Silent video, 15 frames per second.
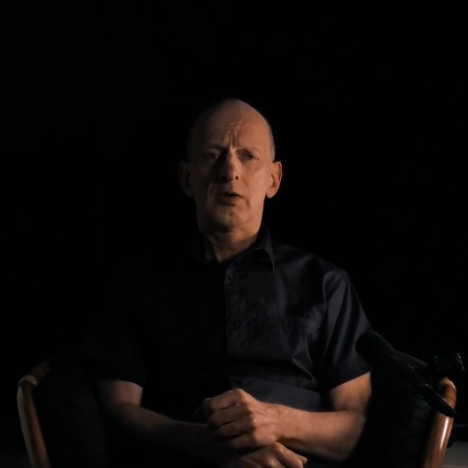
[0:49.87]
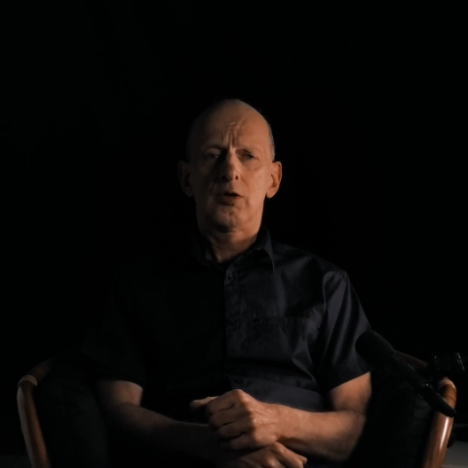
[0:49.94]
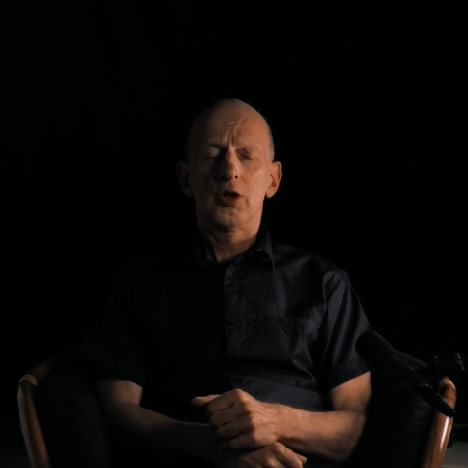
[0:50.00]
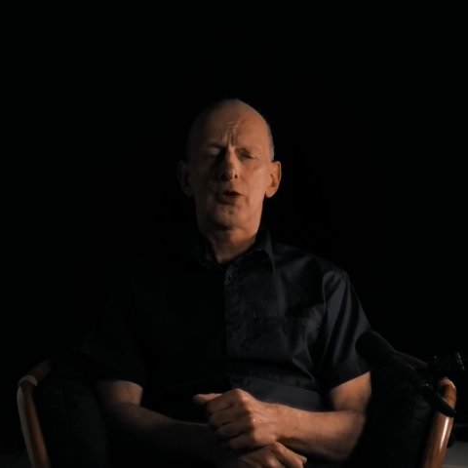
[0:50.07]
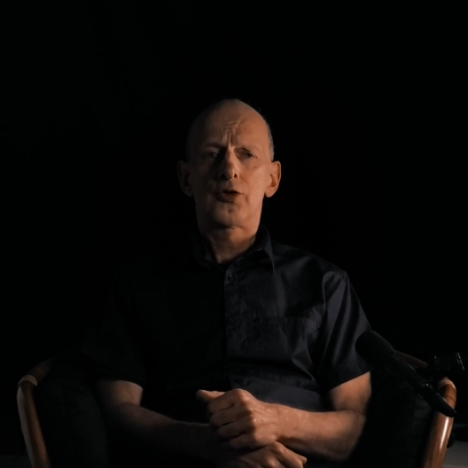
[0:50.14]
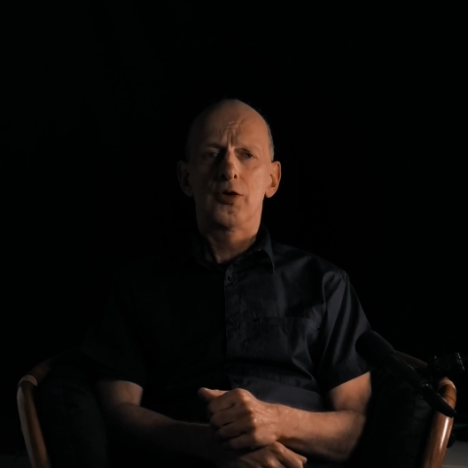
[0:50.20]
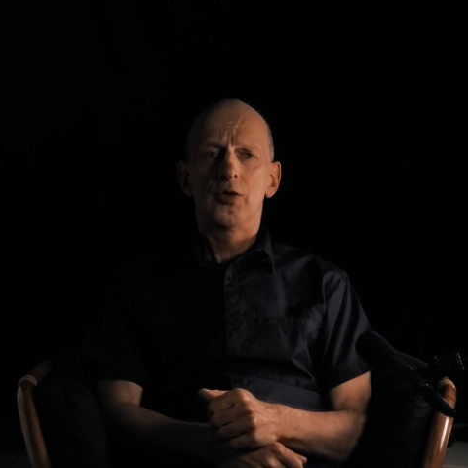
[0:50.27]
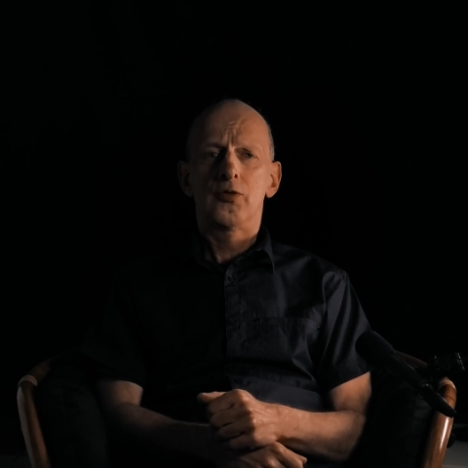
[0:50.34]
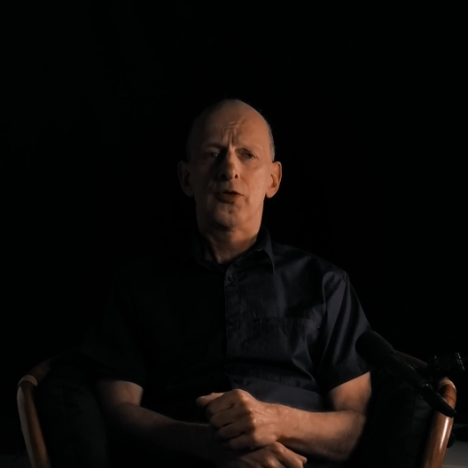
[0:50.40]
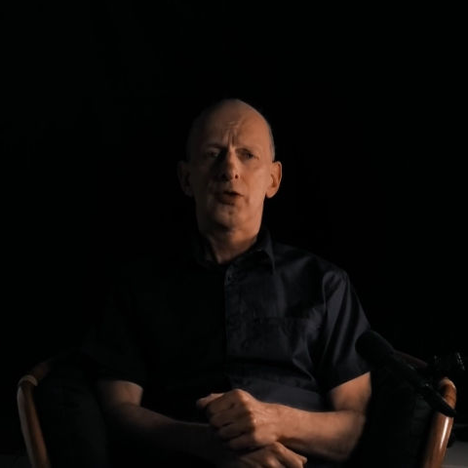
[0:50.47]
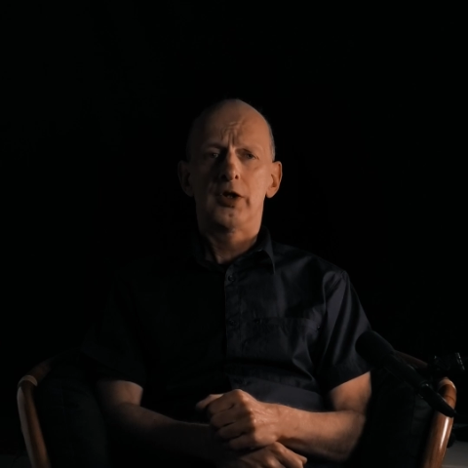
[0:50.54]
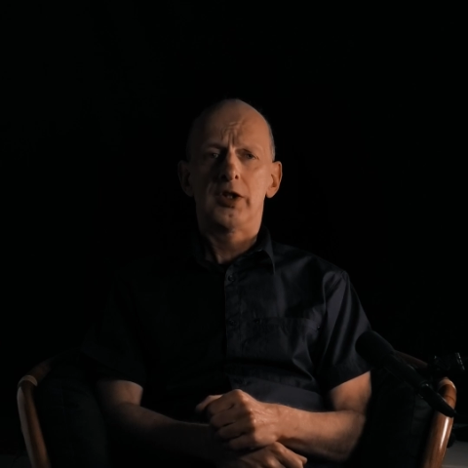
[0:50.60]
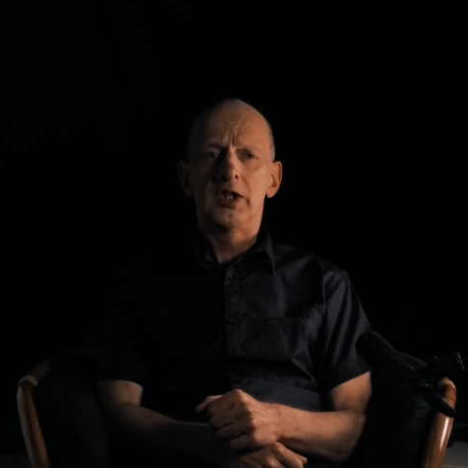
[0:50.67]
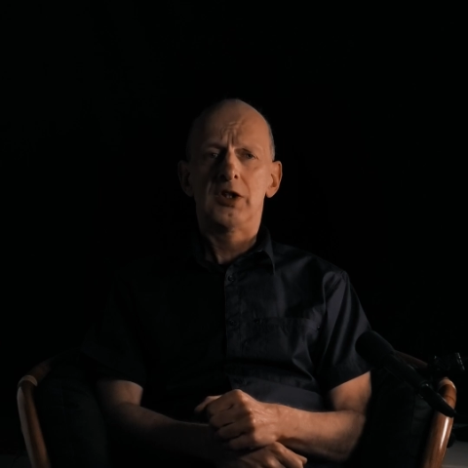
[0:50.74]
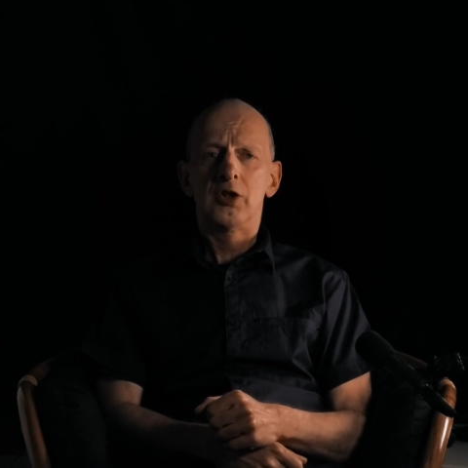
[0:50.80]
lots of
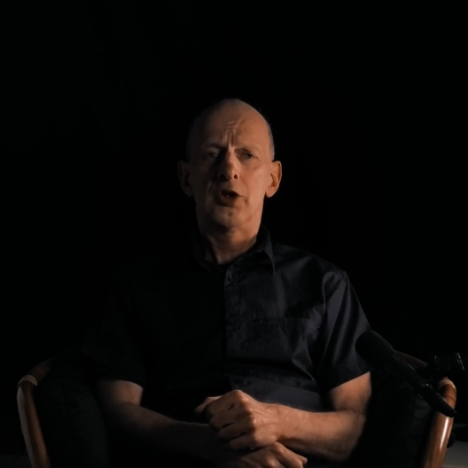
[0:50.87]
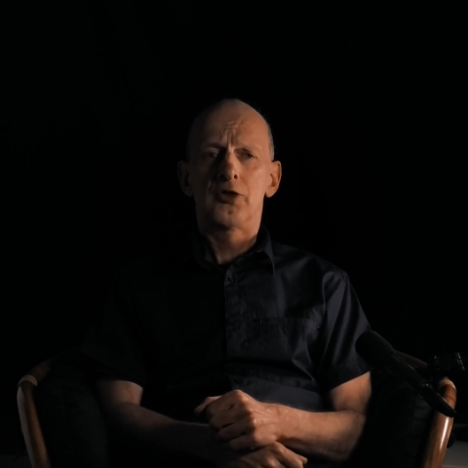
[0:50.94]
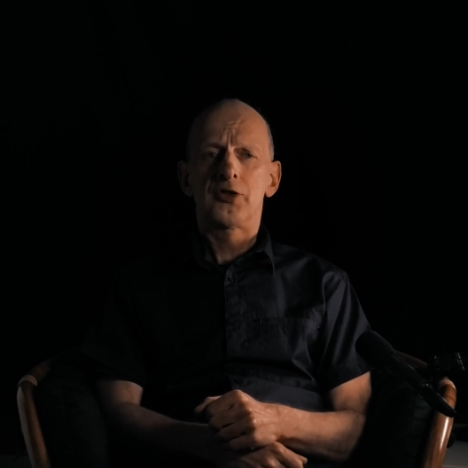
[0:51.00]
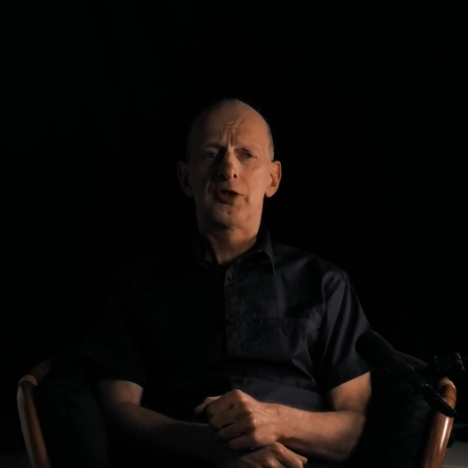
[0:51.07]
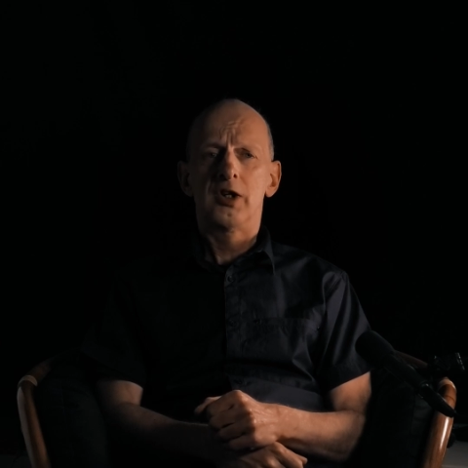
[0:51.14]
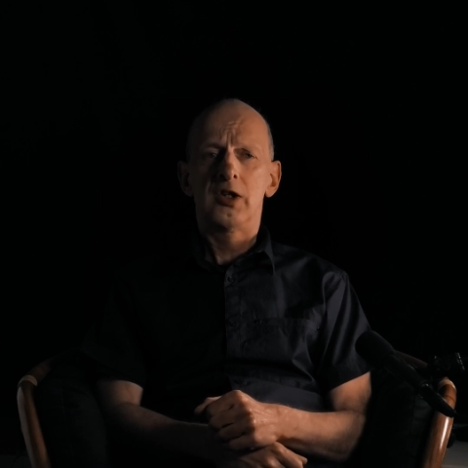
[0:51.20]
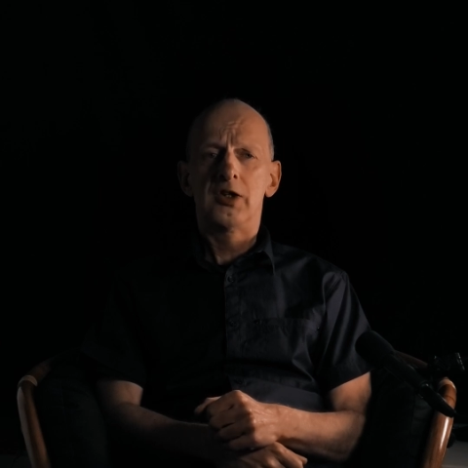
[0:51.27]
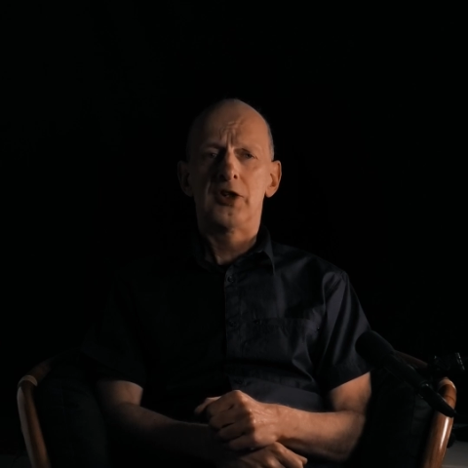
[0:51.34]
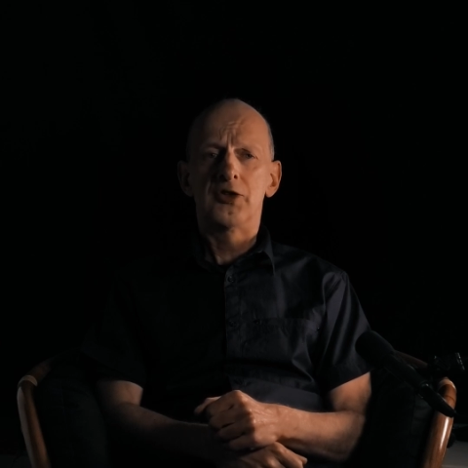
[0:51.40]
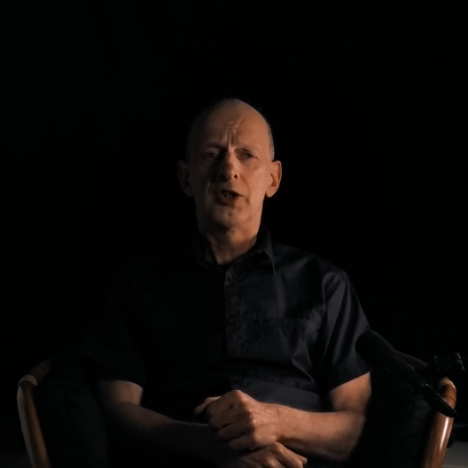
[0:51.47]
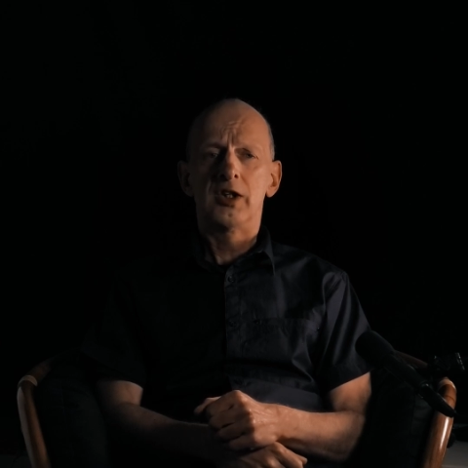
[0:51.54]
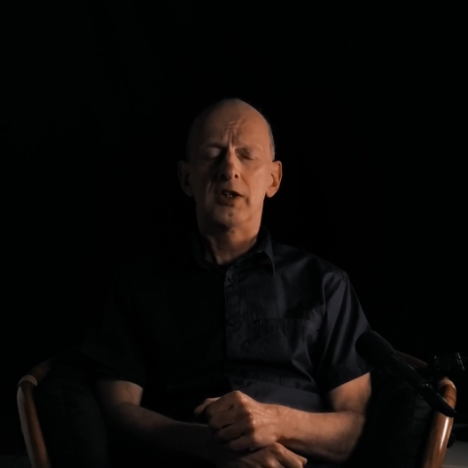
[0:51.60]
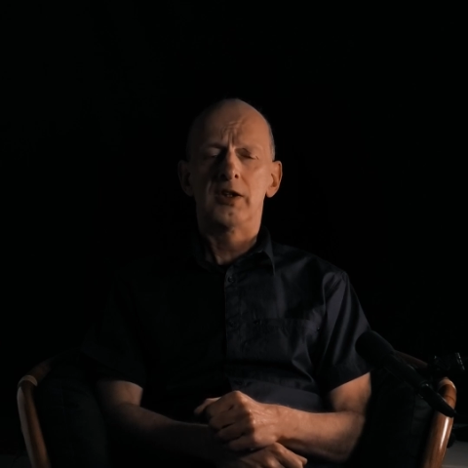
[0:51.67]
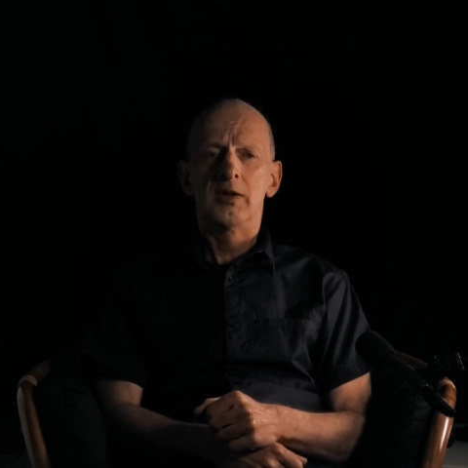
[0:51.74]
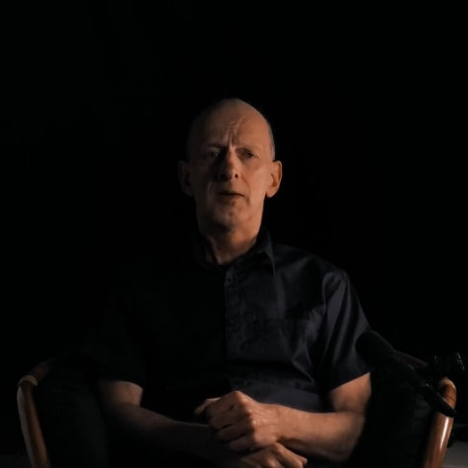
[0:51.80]
industrial
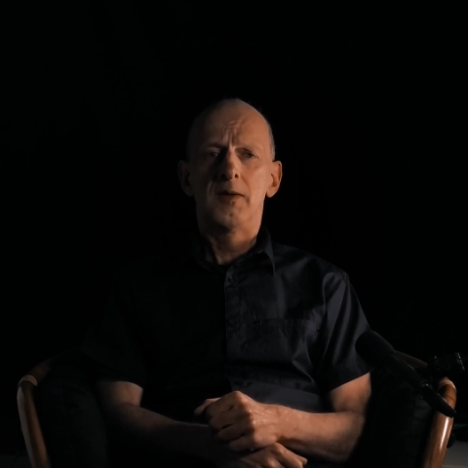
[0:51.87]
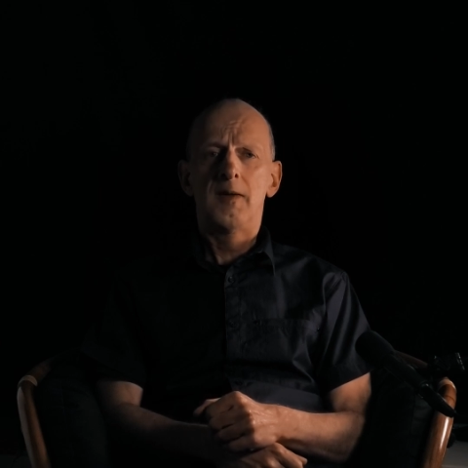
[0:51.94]
design,